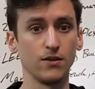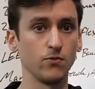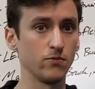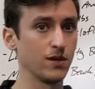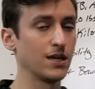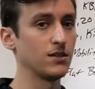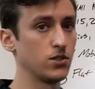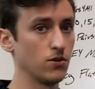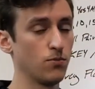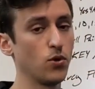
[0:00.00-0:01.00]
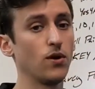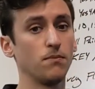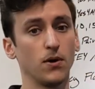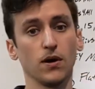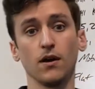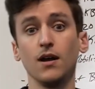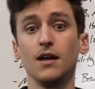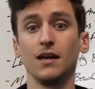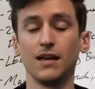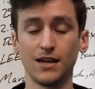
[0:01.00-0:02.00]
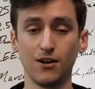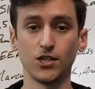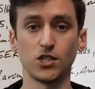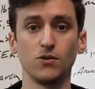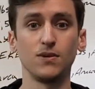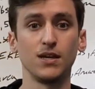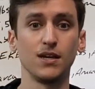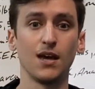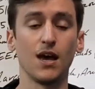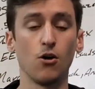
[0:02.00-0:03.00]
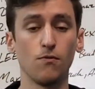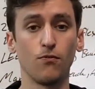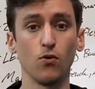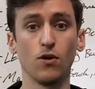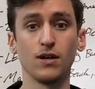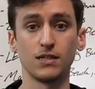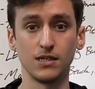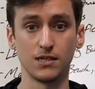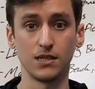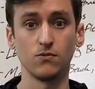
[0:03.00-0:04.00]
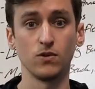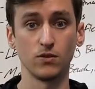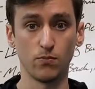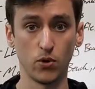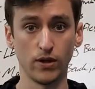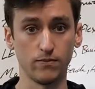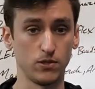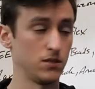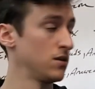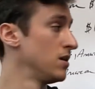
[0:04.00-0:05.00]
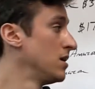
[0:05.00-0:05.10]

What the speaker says: And when we get to the pull-up bar, it can also be help for assisting with pull-ups.